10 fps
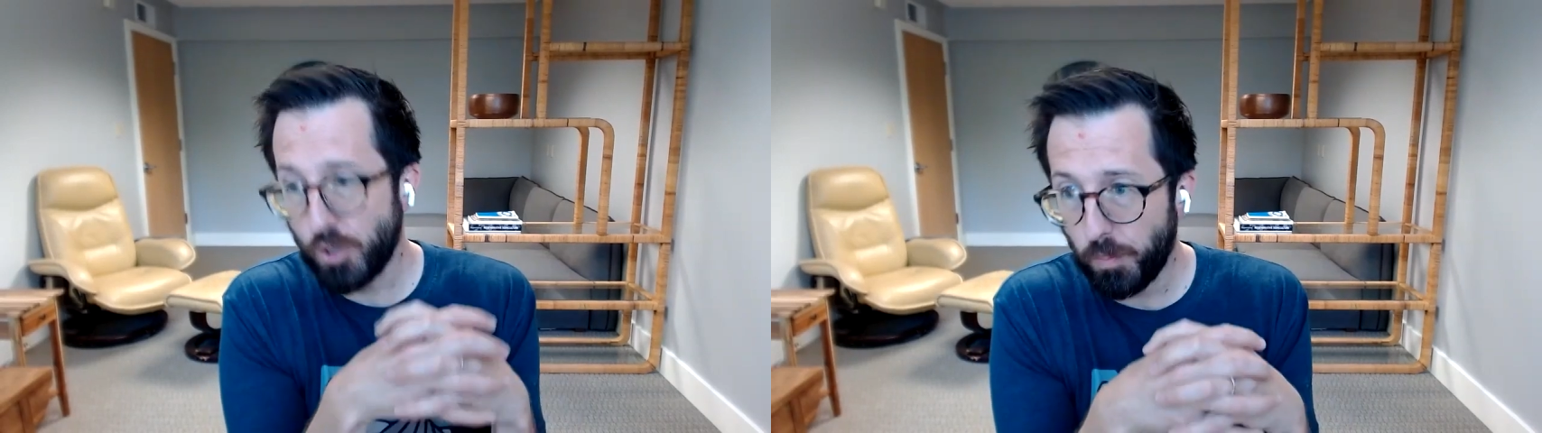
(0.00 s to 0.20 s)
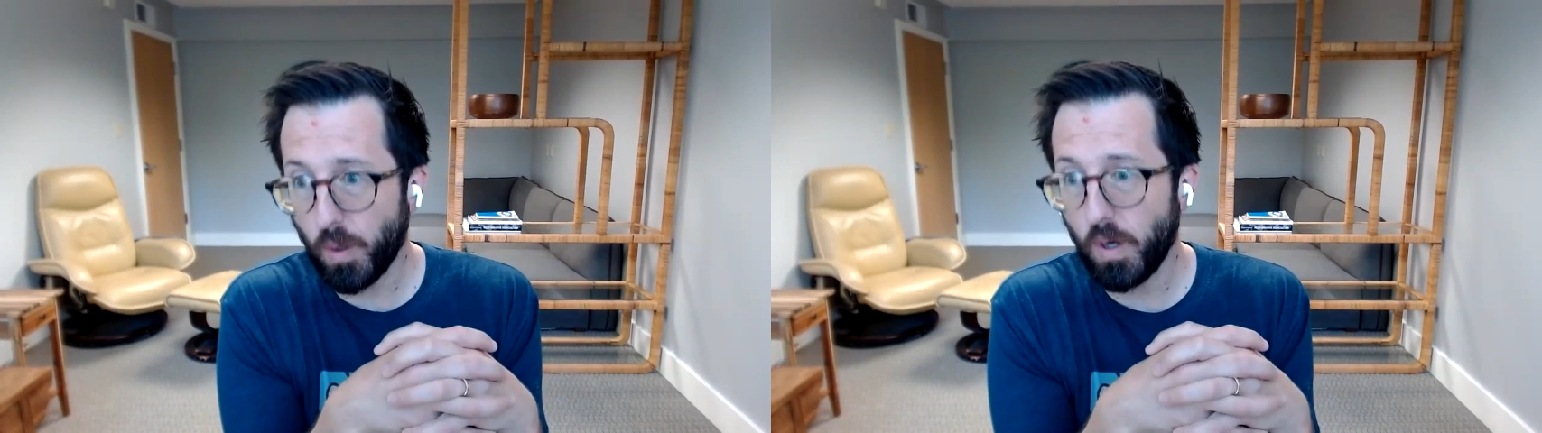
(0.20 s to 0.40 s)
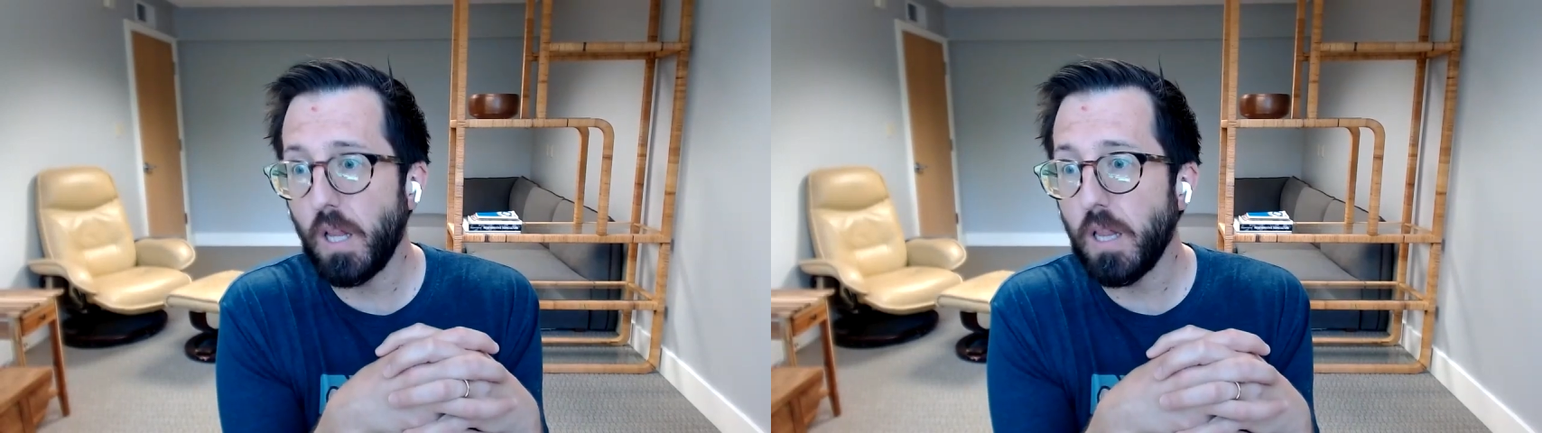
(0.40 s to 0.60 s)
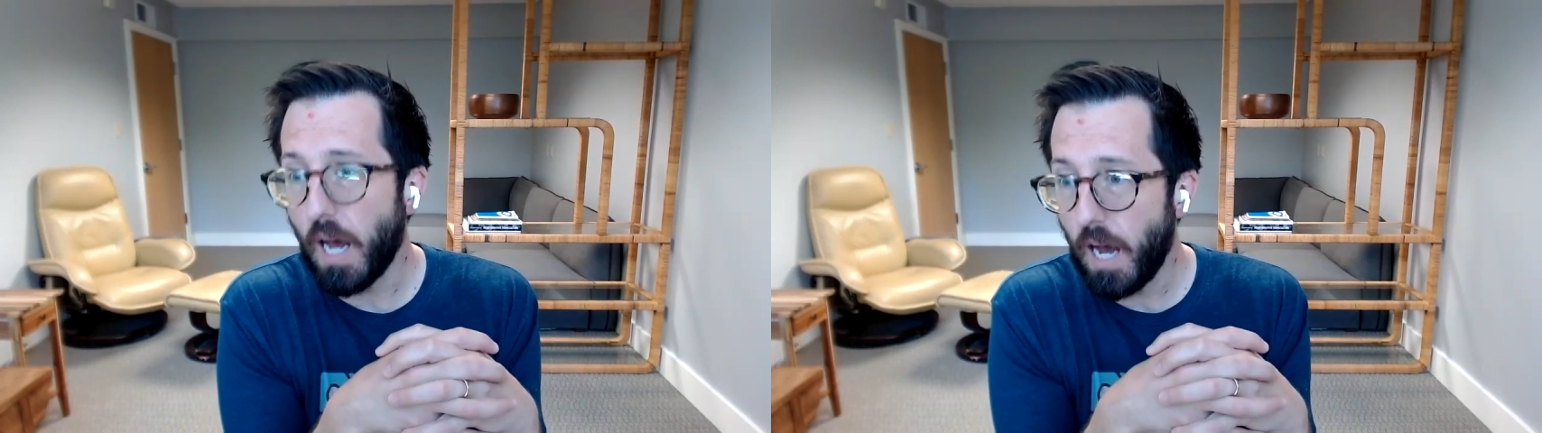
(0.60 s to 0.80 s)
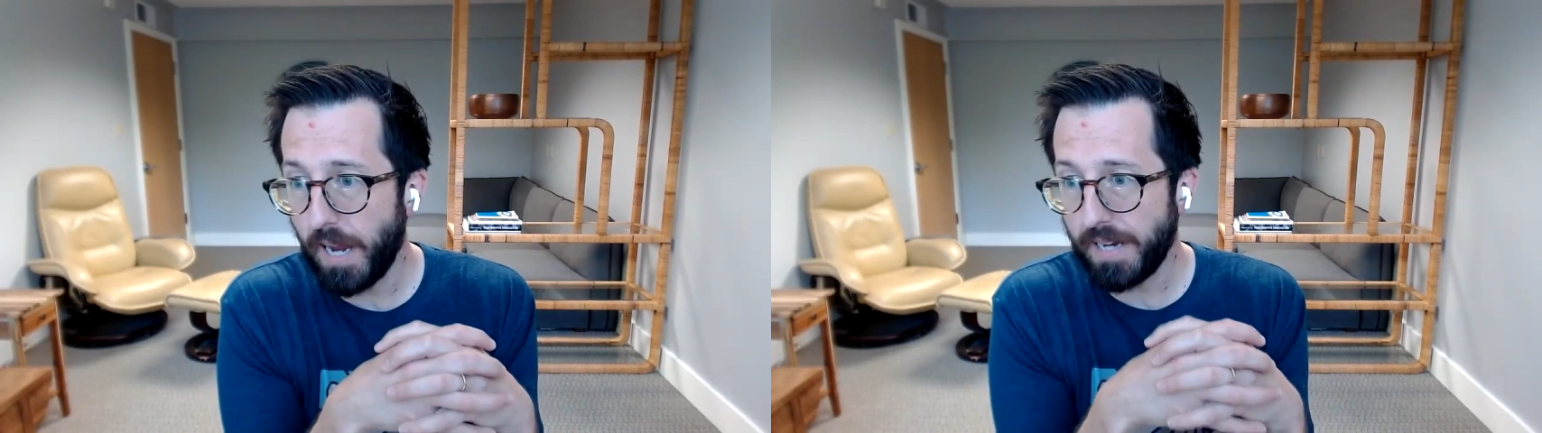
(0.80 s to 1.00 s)
are
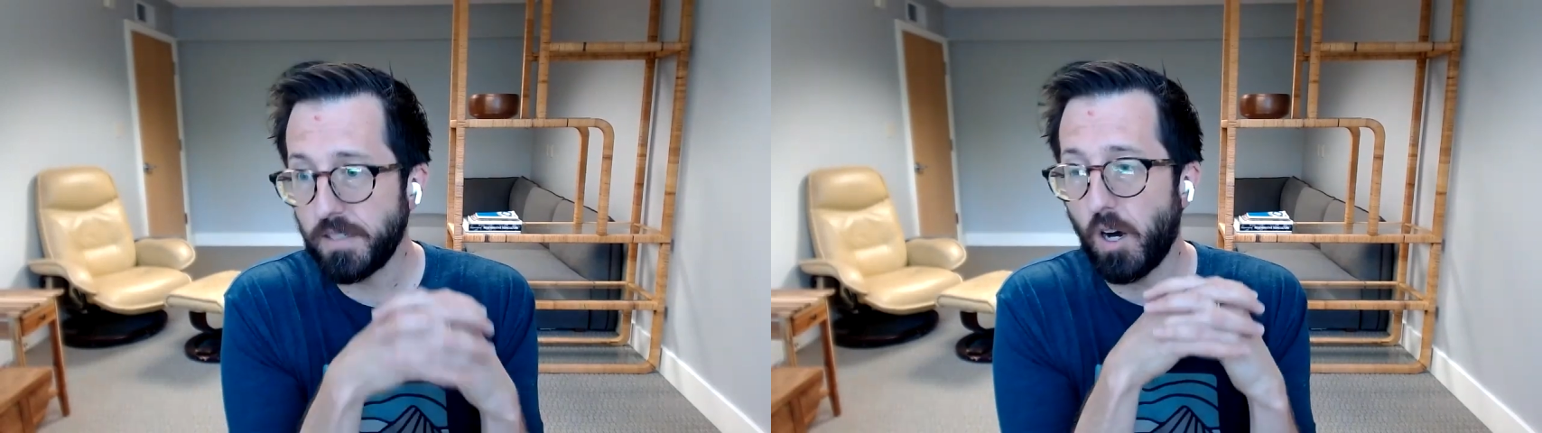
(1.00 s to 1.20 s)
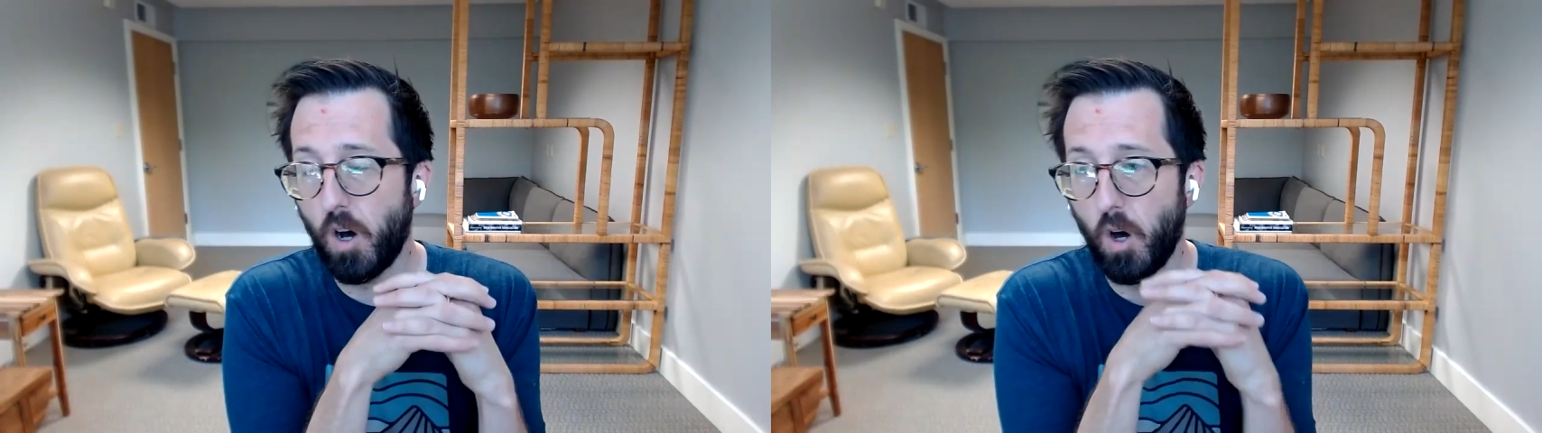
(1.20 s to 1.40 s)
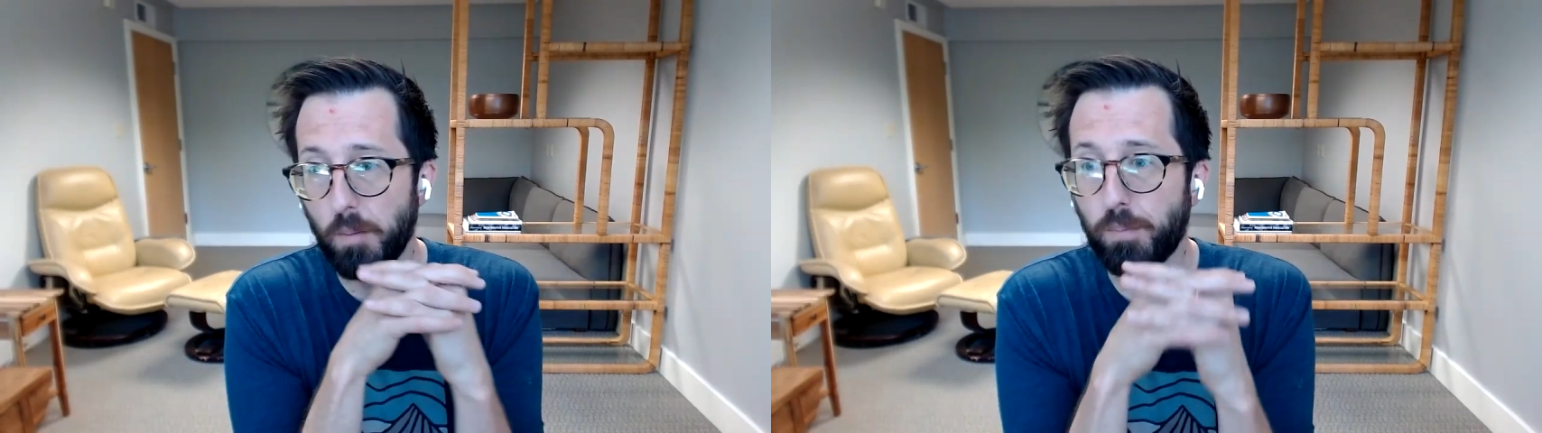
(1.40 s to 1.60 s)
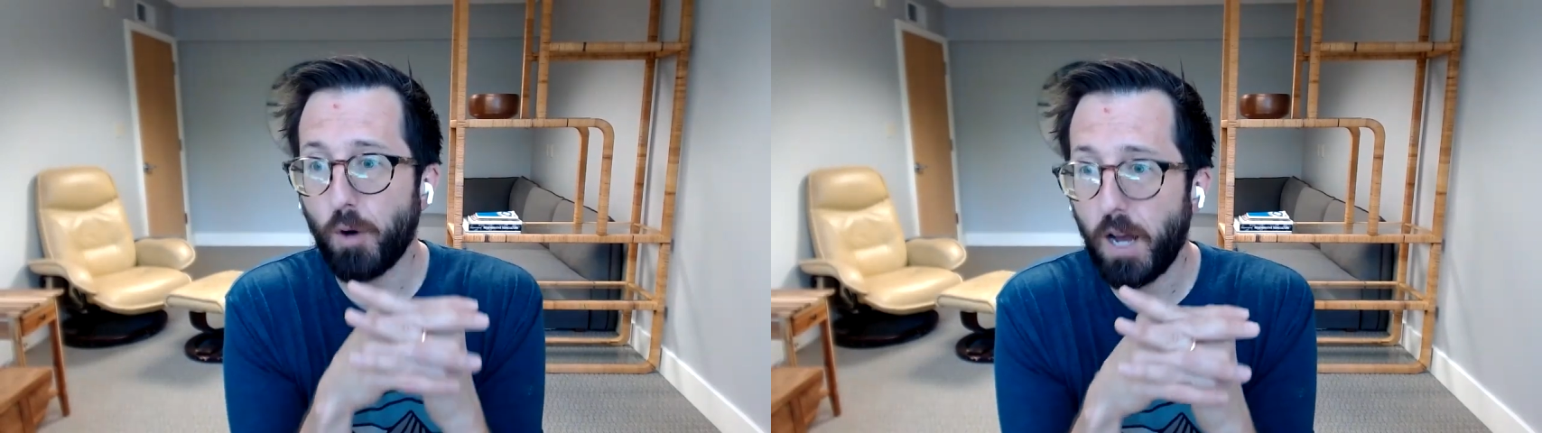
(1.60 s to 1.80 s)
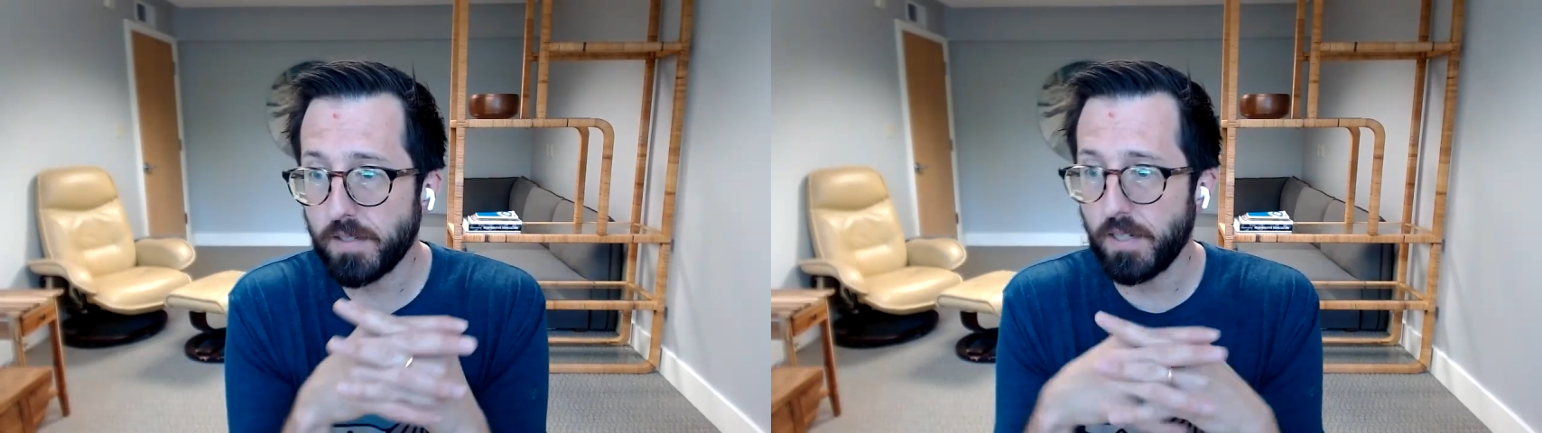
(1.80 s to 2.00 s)
super aligned
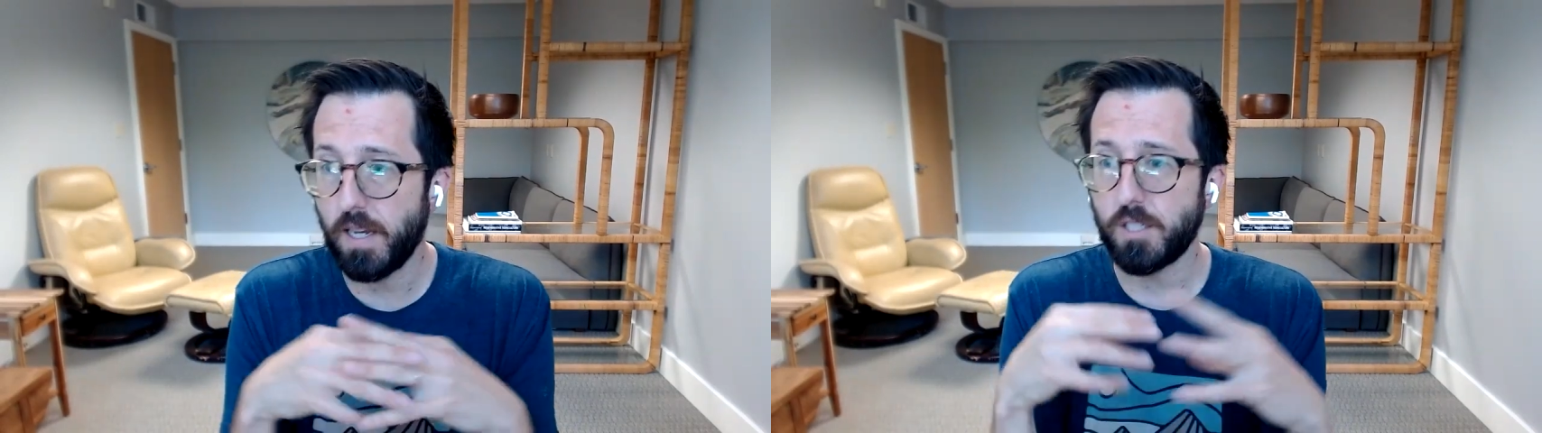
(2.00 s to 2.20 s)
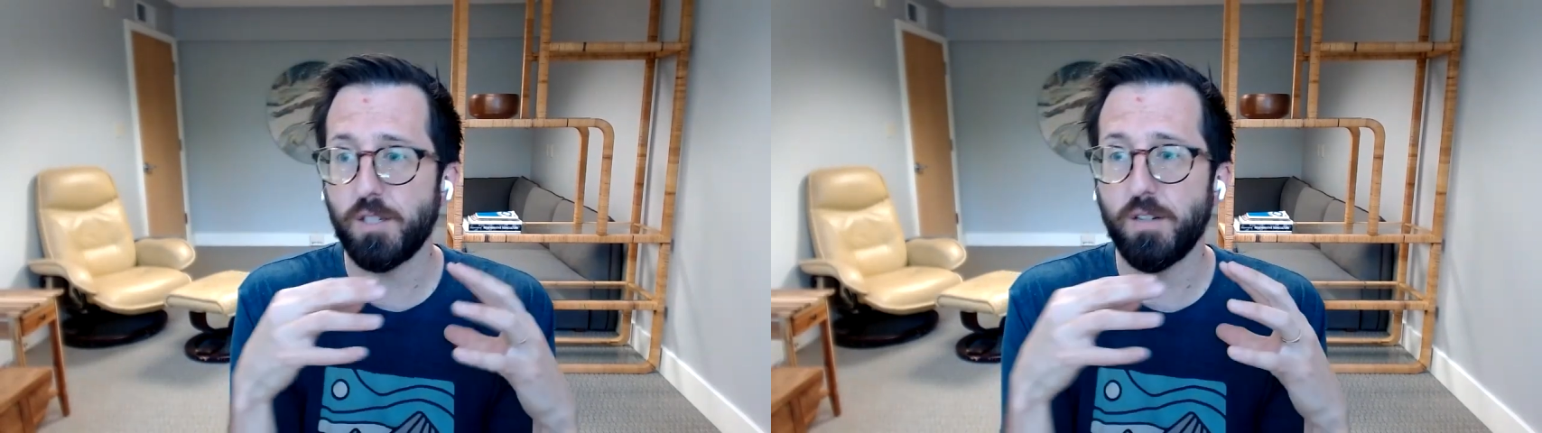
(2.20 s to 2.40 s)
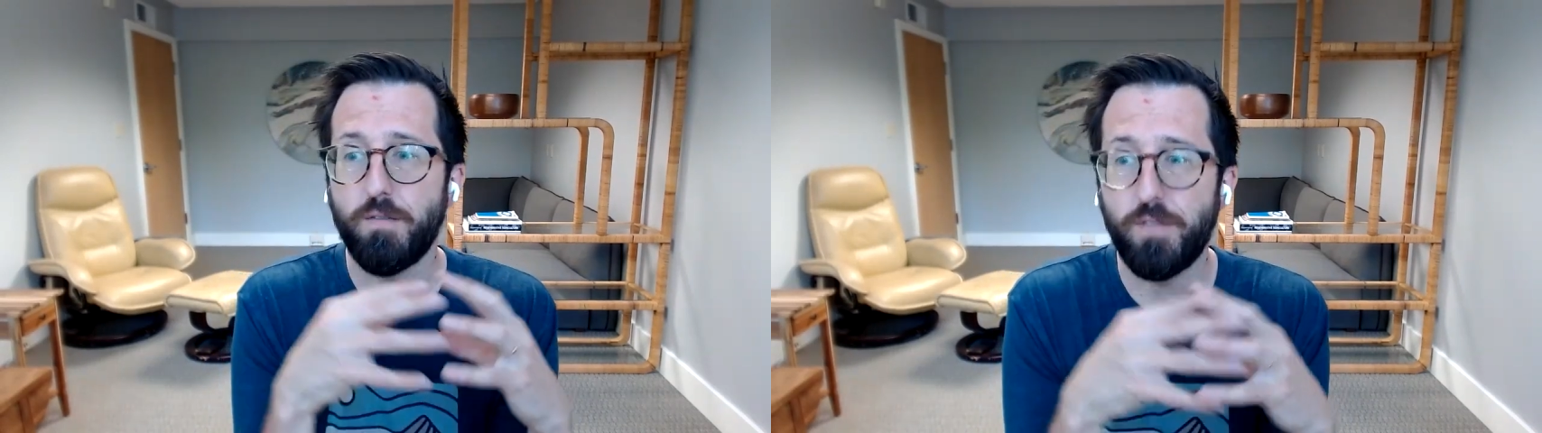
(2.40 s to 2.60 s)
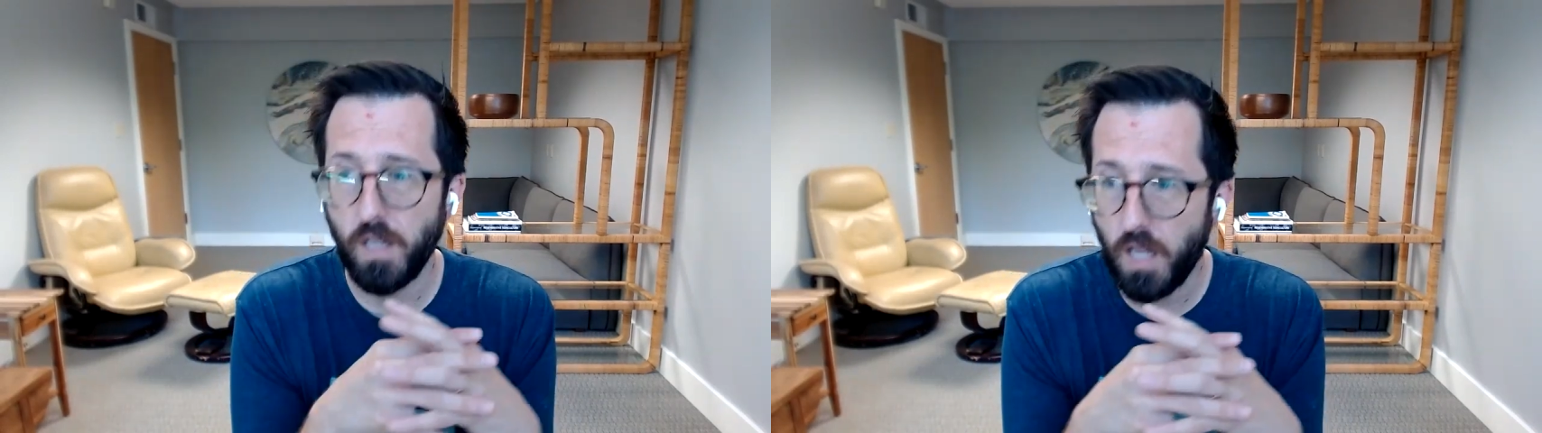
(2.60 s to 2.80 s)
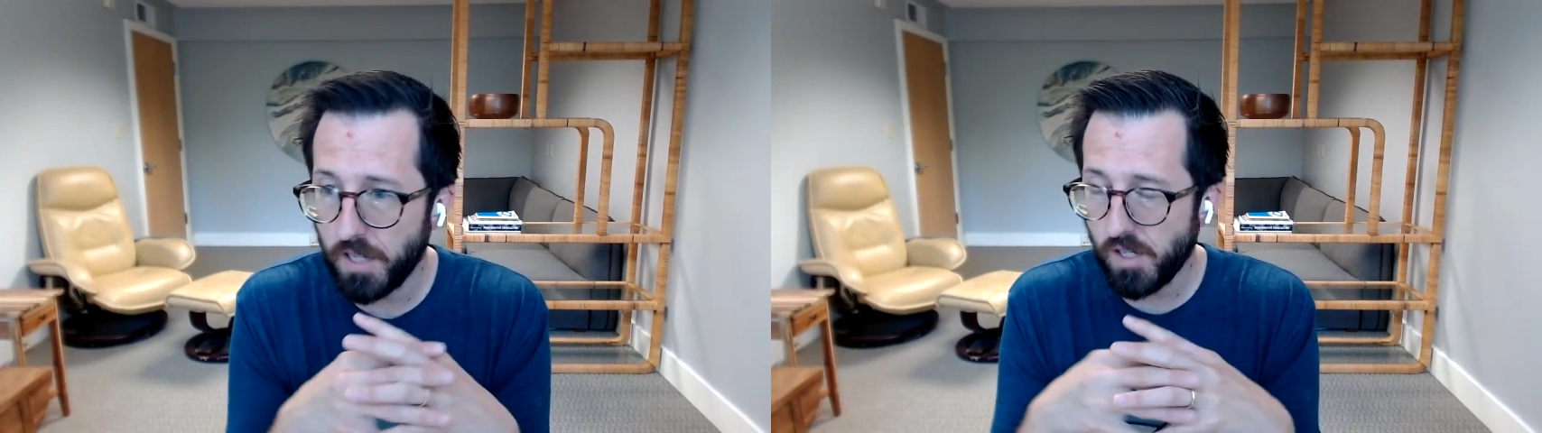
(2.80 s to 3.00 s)
on process,